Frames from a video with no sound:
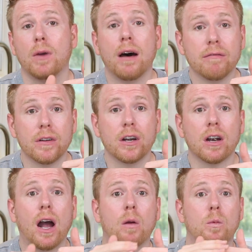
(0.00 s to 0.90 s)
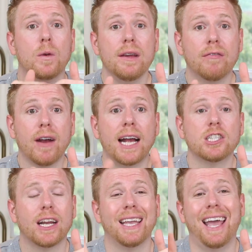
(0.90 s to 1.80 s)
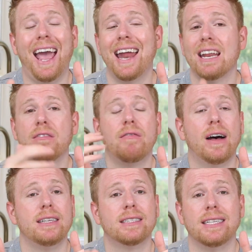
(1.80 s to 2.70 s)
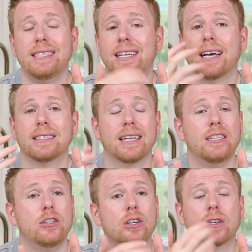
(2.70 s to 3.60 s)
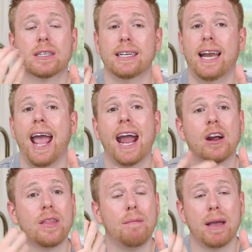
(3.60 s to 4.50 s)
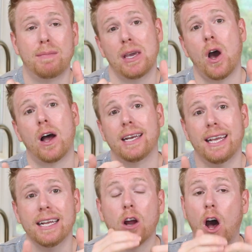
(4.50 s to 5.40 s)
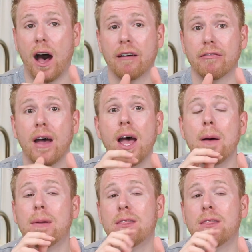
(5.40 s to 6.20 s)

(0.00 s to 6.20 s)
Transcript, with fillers: comforter a refresh and get any fuzz and dust and dirt and hair that might be on it off.